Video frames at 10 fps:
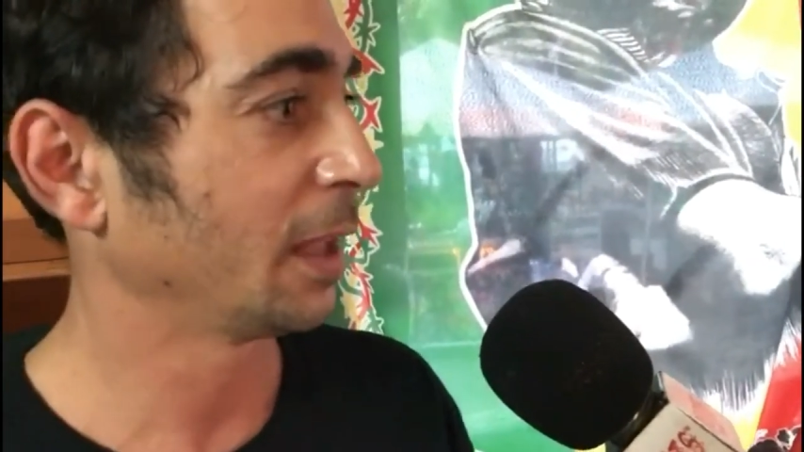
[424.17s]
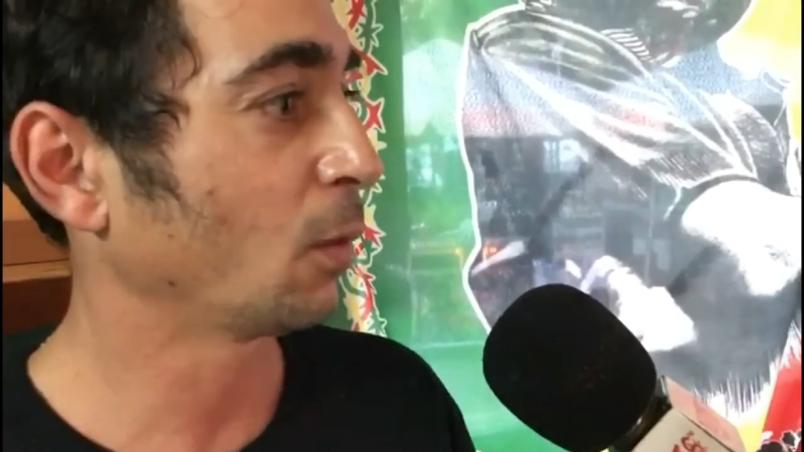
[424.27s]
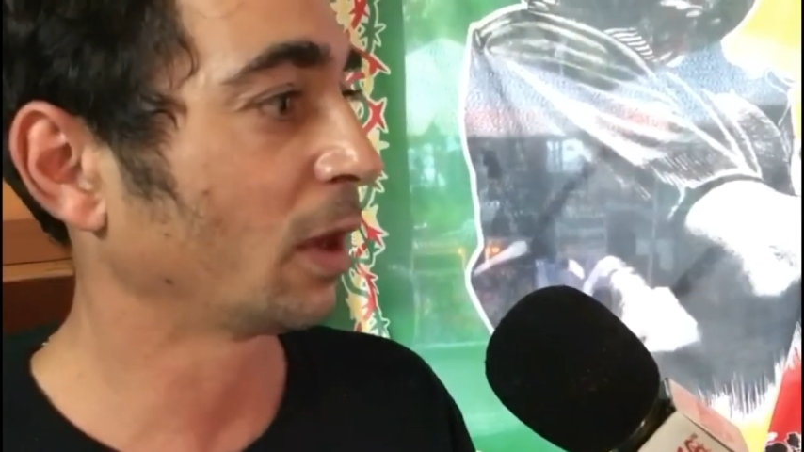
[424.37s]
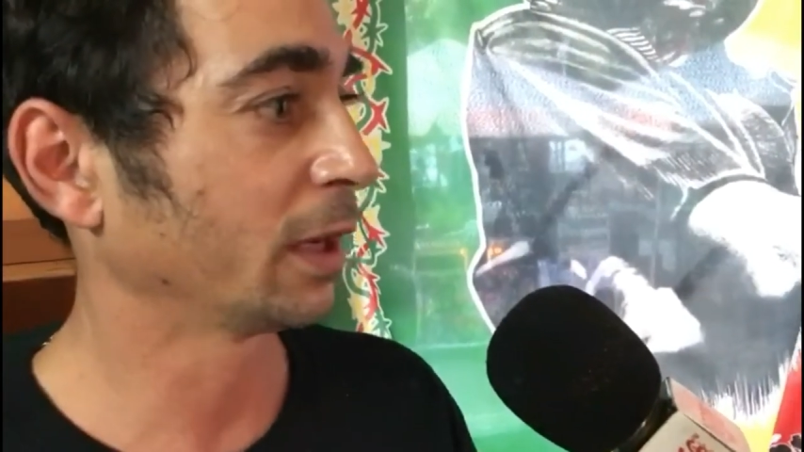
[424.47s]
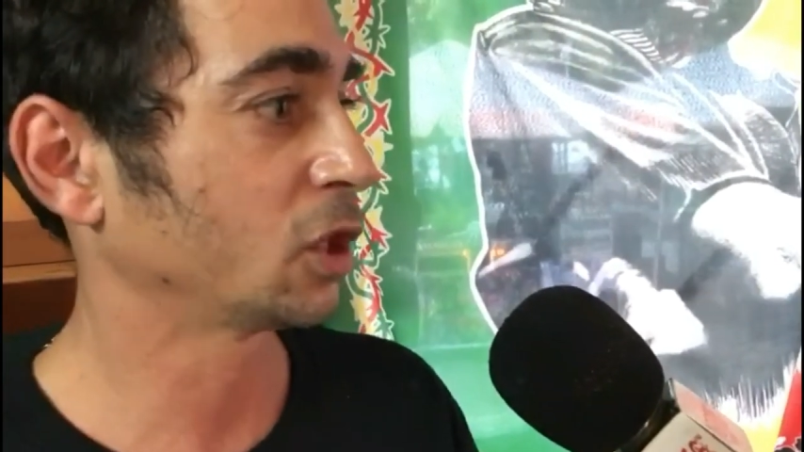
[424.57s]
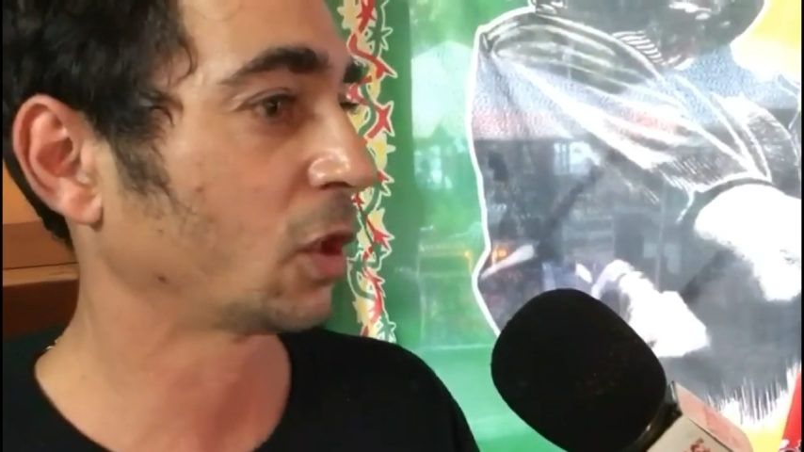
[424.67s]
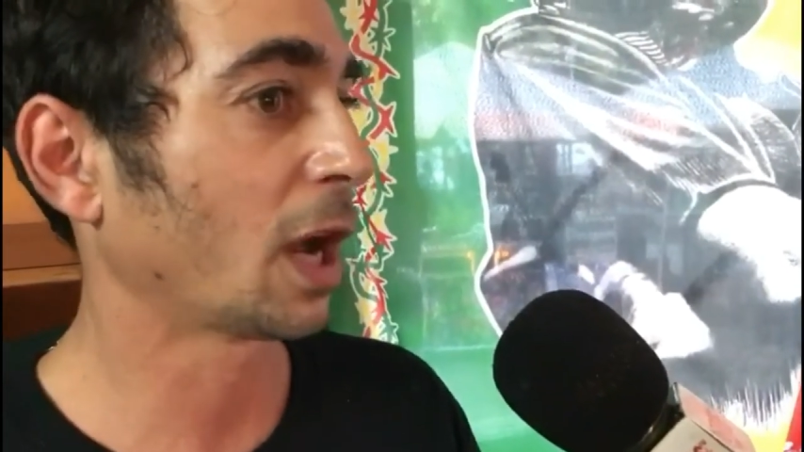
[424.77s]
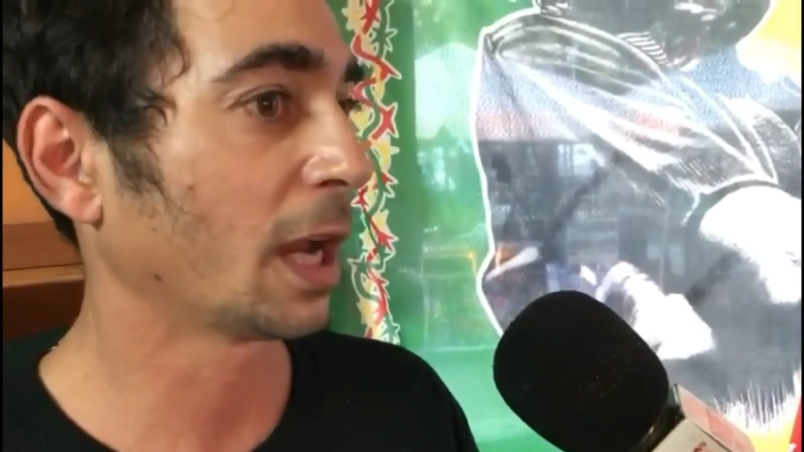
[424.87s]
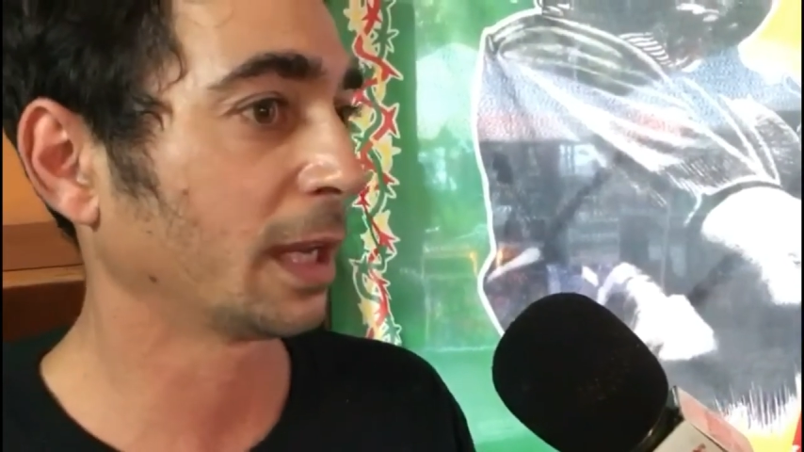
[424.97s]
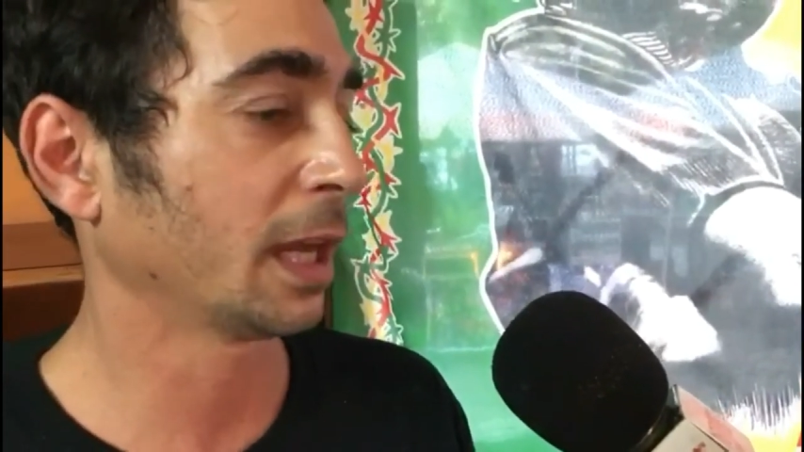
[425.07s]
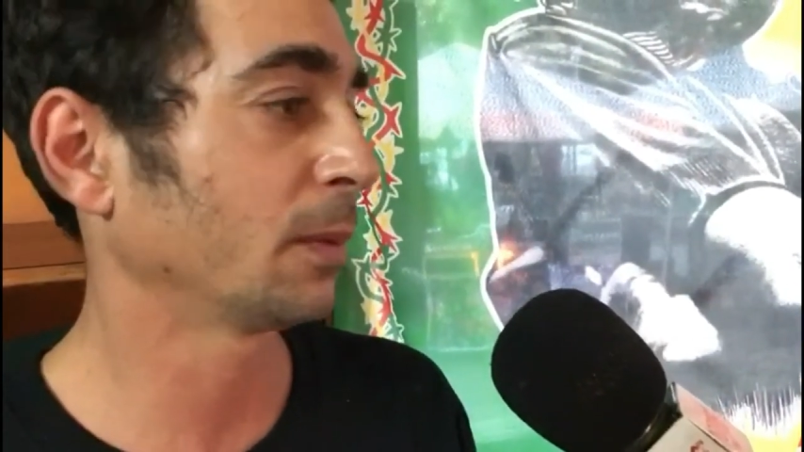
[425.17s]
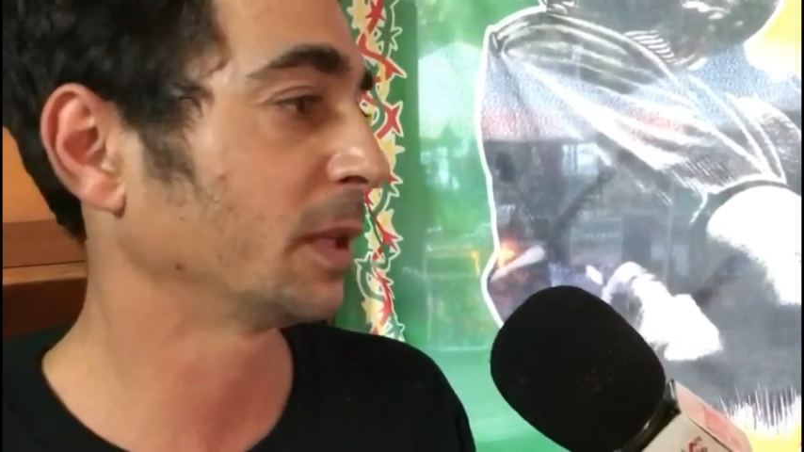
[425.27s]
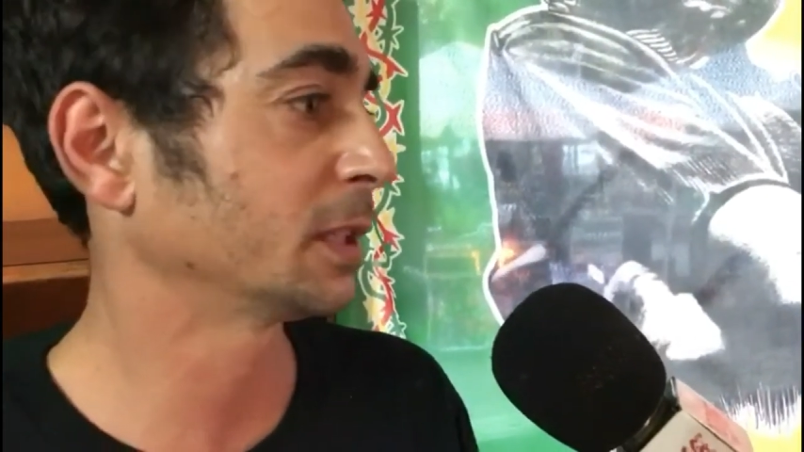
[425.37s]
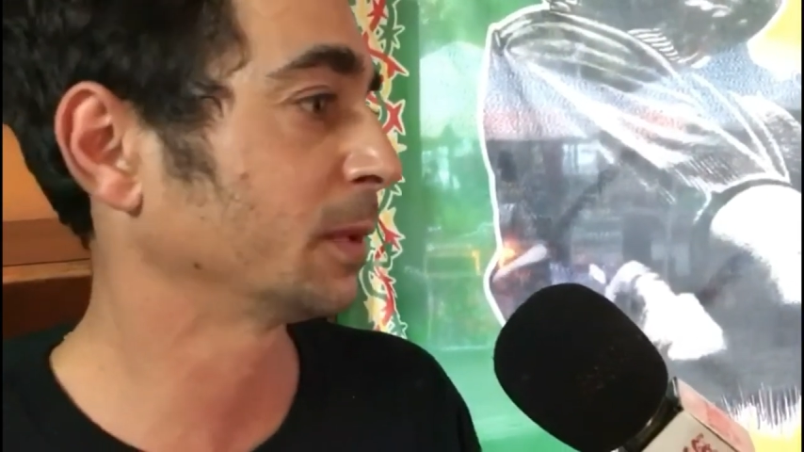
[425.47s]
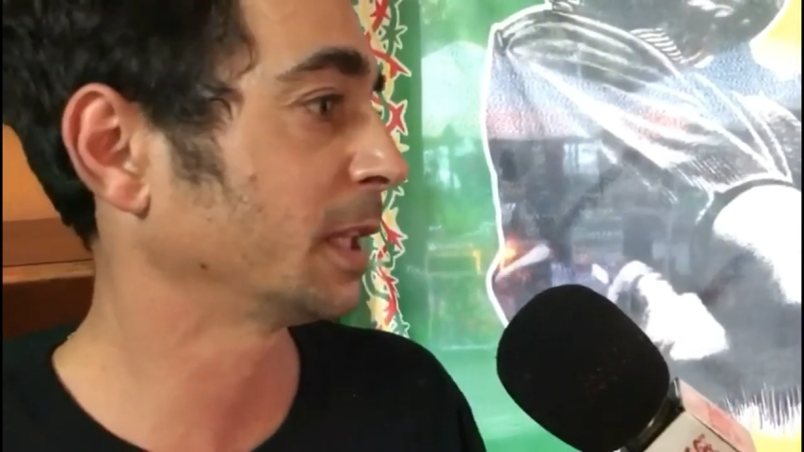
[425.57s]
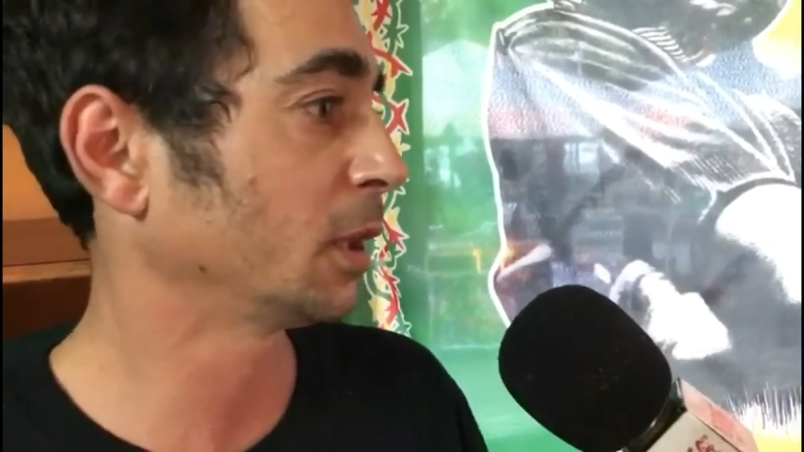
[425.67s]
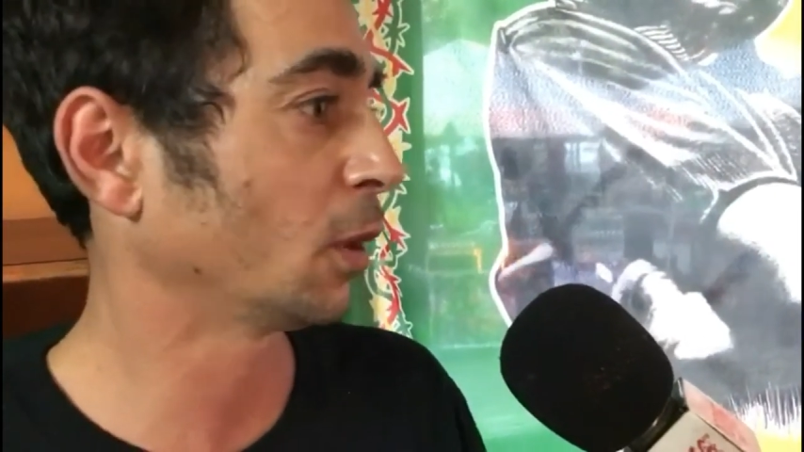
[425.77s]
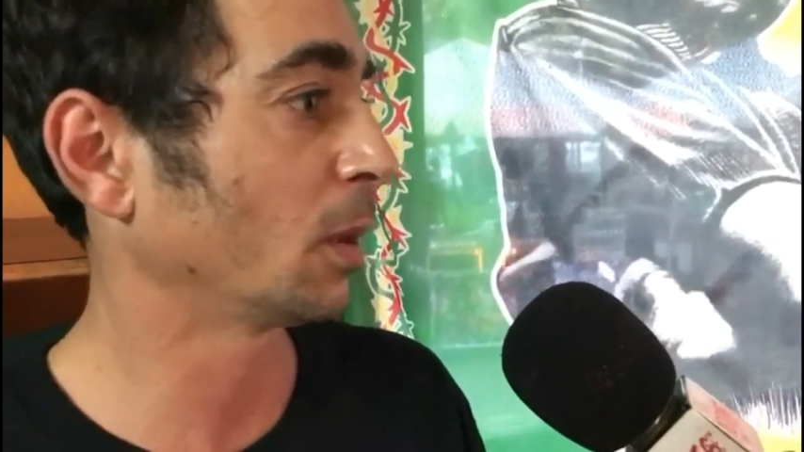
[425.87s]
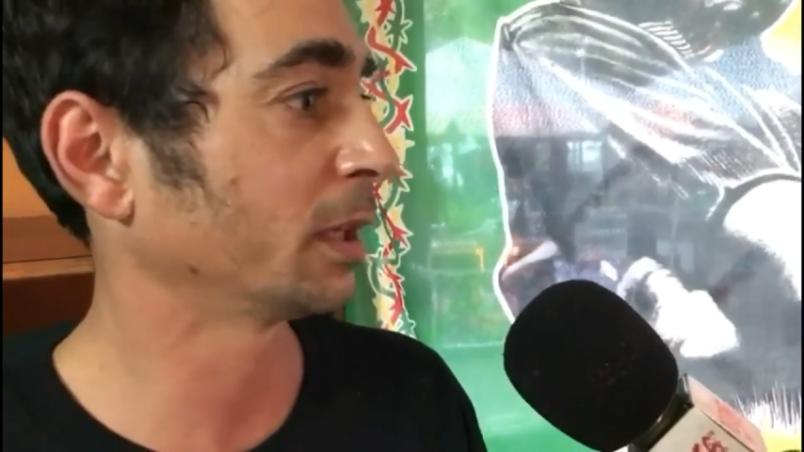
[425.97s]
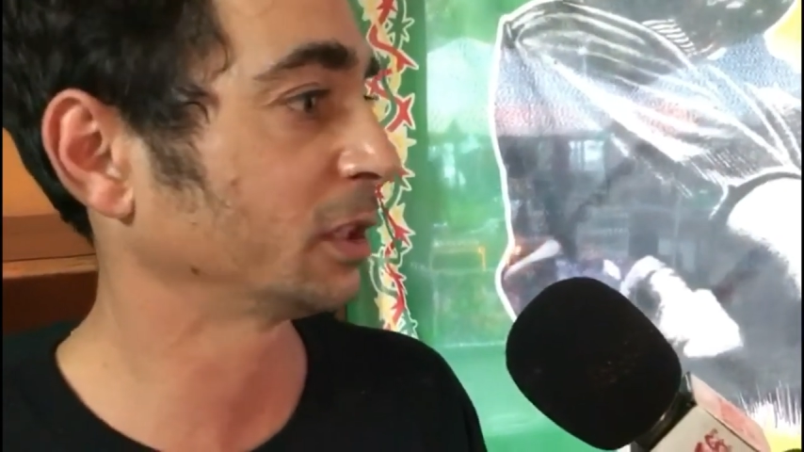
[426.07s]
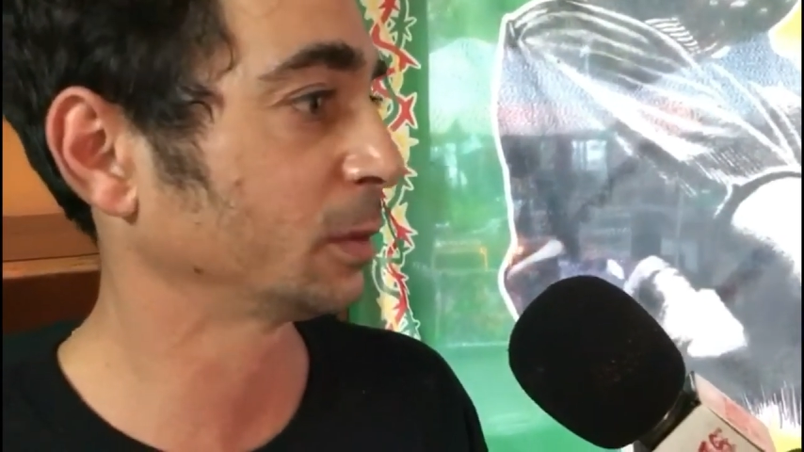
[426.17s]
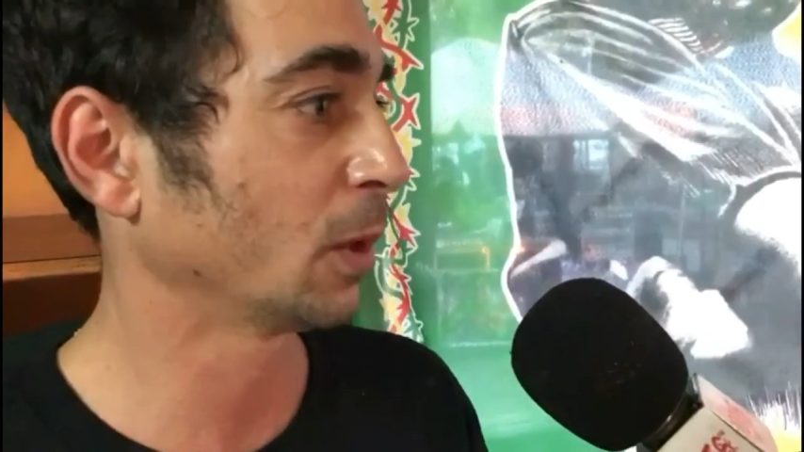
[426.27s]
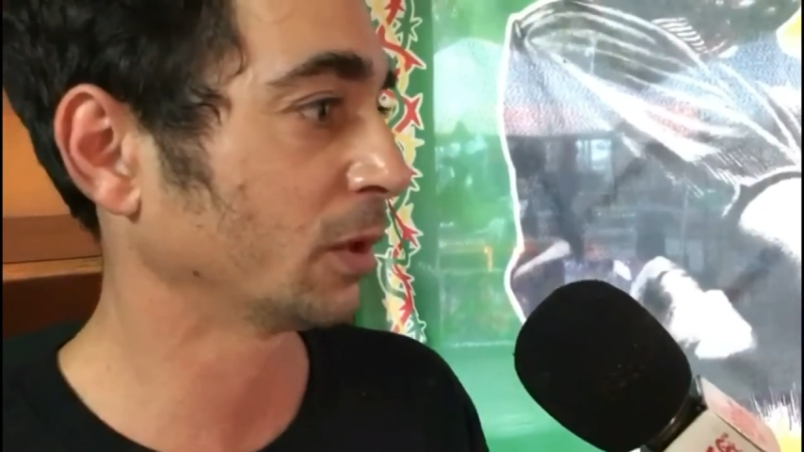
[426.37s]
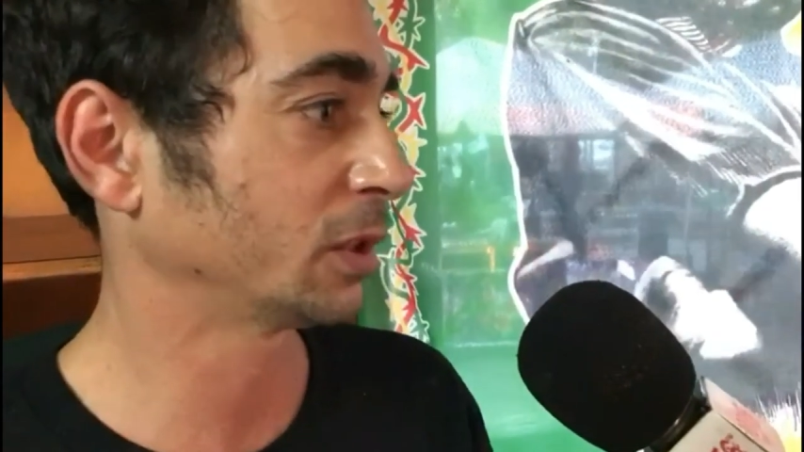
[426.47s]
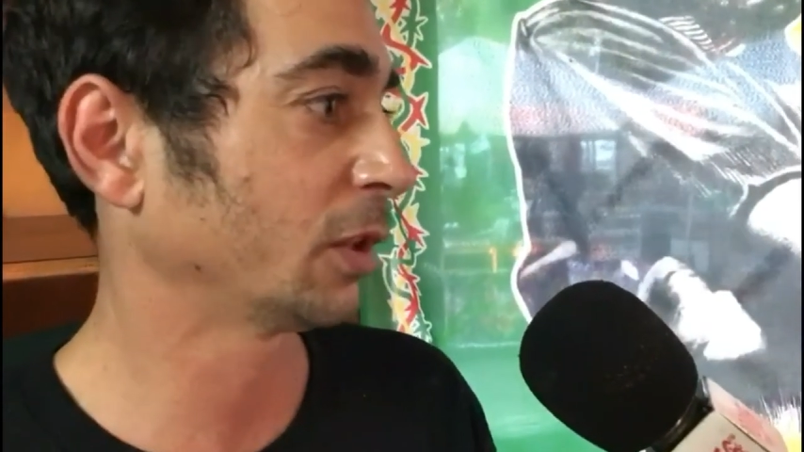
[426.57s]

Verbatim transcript: They want to try cannabis, but they don't want to smoke,